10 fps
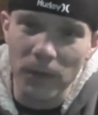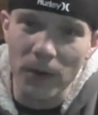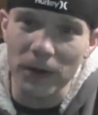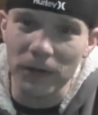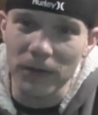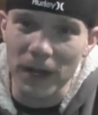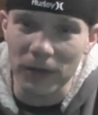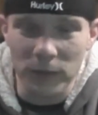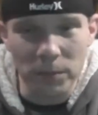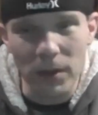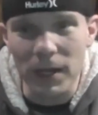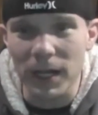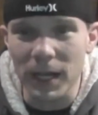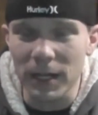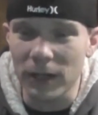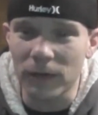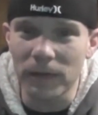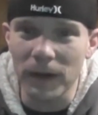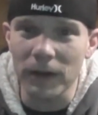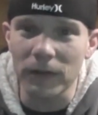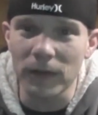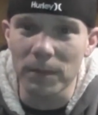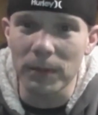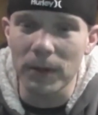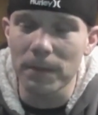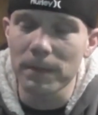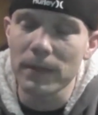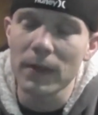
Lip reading: 4 is nice. You plug it in, it's very simple,